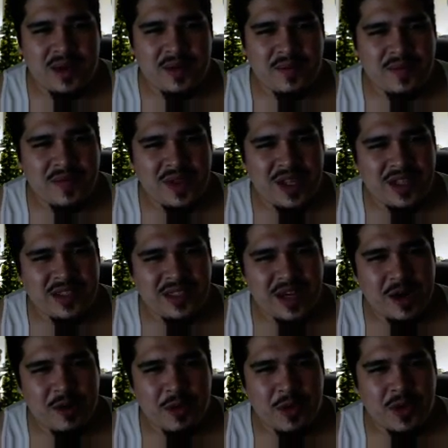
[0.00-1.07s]
not
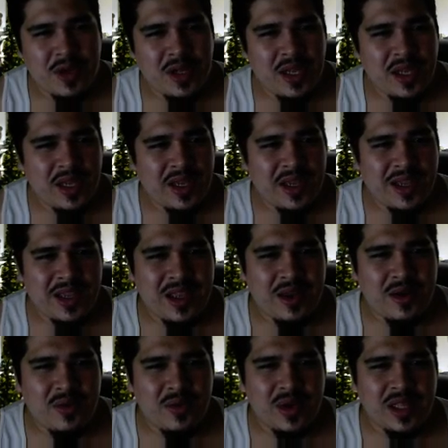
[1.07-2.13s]
terrible. And
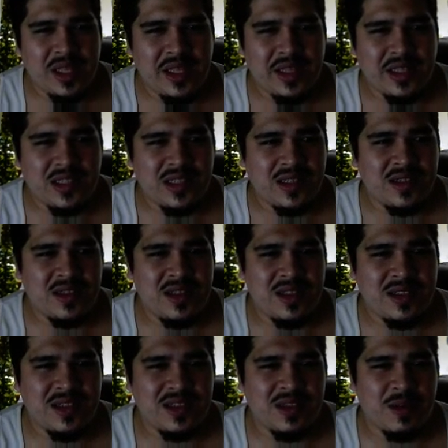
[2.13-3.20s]
really, this is
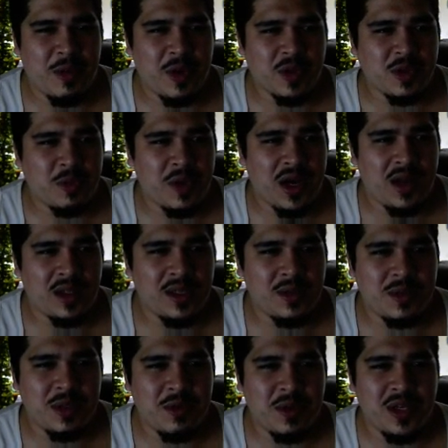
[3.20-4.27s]
the post-apocalypse.
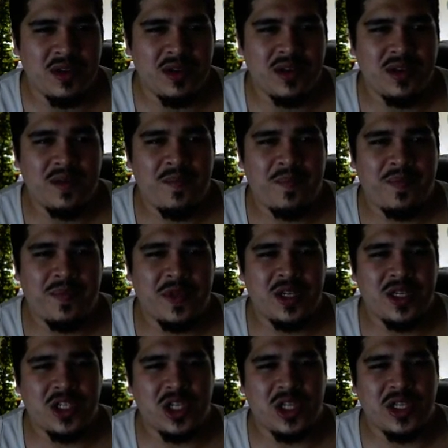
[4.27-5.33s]
I mean,
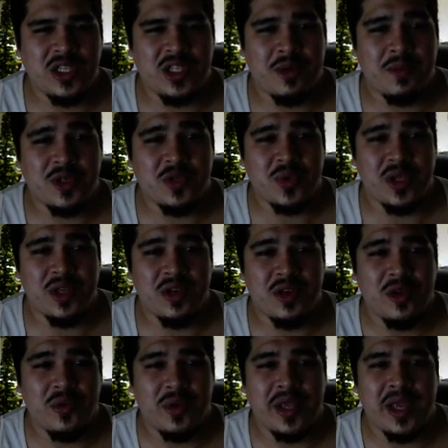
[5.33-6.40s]
there's only so much we can
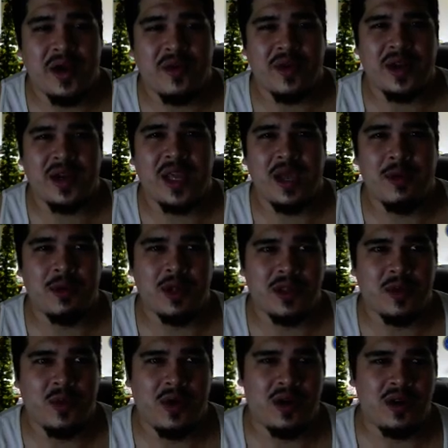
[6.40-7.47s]
do. We can't run cable in the
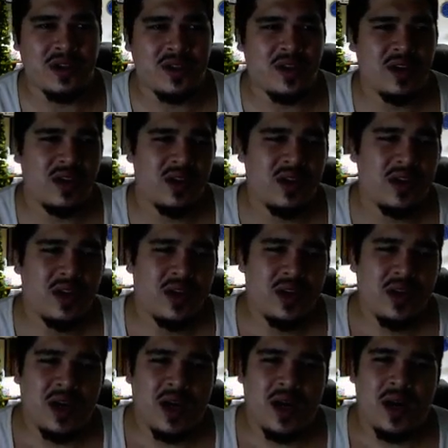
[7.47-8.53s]
walls.
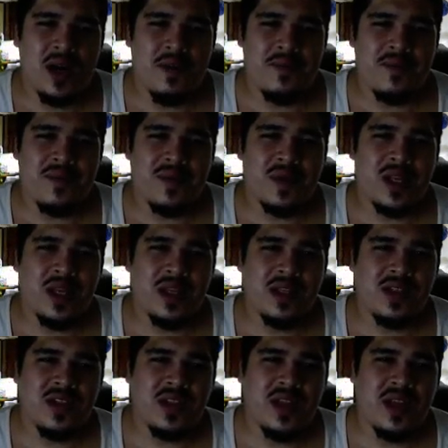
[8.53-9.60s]
And
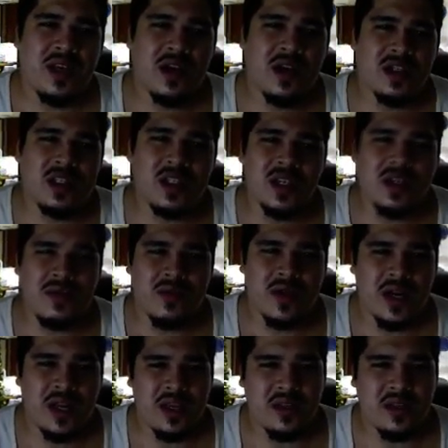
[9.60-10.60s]
so then you're just going to run it